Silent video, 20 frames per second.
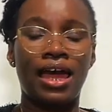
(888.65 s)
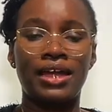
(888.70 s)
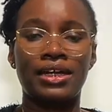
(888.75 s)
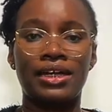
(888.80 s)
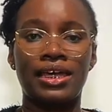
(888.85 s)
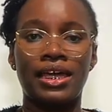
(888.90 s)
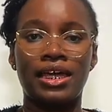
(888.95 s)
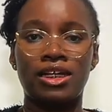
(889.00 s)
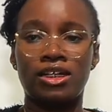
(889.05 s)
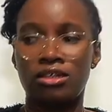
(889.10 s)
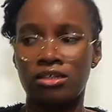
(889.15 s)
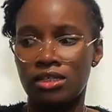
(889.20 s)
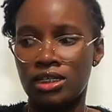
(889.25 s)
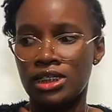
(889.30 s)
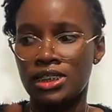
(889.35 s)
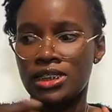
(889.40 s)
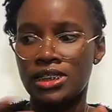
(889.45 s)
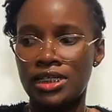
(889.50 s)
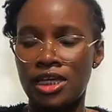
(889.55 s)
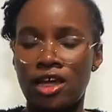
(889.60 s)
and can
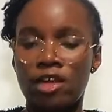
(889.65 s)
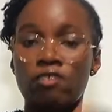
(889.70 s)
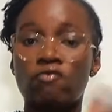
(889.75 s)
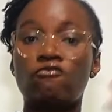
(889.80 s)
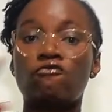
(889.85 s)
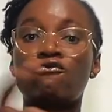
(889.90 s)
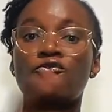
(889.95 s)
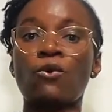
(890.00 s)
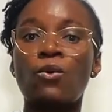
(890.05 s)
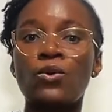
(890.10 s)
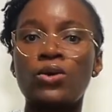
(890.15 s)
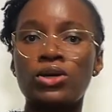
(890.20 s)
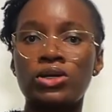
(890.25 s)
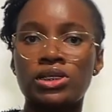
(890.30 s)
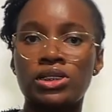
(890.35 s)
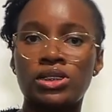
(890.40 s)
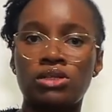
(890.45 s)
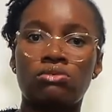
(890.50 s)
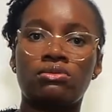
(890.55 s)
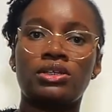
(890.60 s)
instead
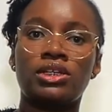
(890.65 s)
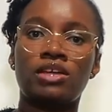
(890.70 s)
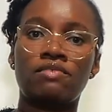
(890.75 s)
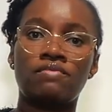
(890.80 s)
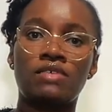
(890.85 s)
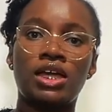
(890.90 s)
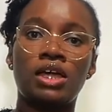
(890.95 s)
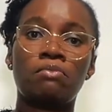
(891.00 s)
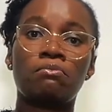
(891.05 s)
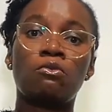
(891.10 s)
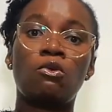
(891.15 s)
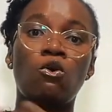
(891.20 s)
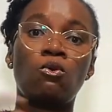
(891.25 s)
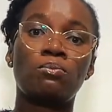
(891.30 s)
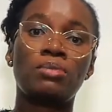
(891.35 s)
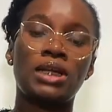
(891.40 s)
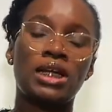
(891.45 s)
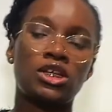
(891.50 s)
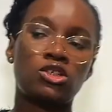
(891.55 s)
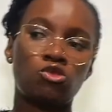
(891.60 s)
focus on giving him
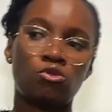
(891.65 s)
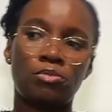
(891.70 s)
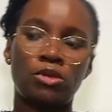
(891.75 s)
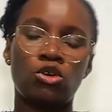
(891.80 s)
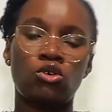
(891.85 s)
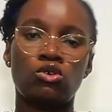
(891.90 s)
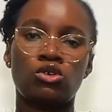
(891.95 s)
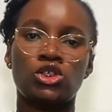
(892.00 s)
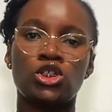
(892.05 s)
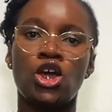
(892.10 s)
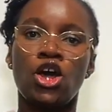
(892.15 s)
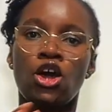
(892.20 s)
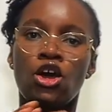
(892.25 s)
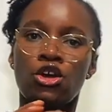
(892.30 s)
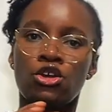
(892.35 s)
more pleasure because